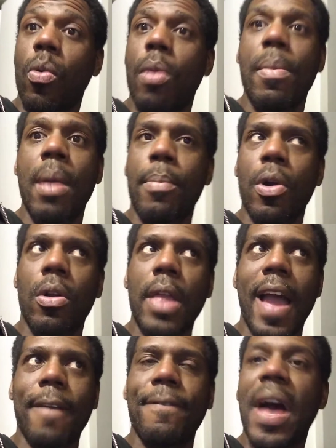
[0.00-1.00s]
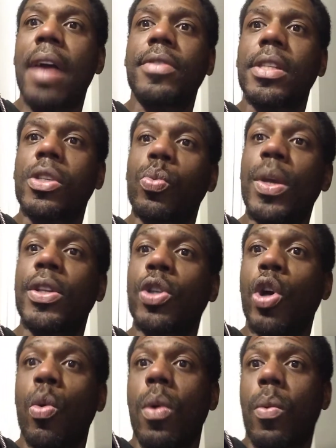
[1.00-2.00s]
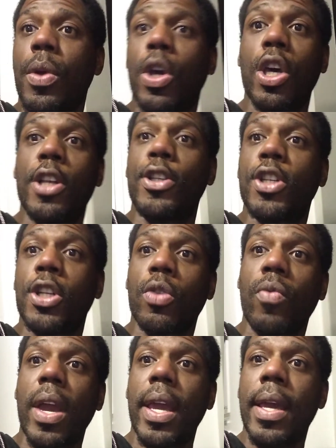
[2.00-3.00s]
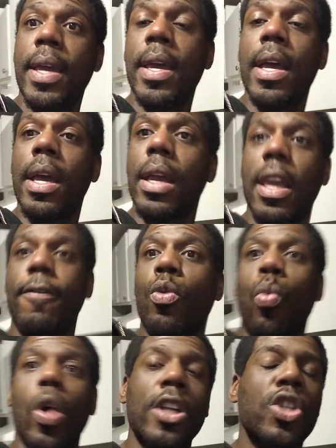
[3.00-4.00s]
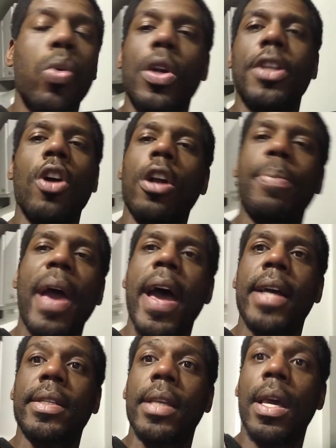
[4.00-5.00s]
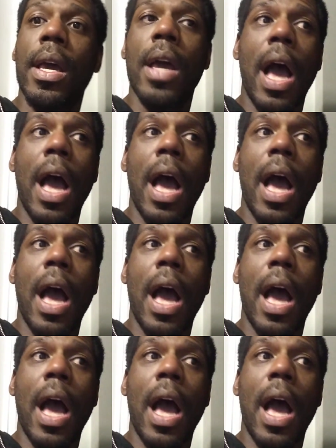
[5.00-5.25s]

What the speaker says: Remember like 5-6 weeks ago where we couldn't generate even one 20-yard pass?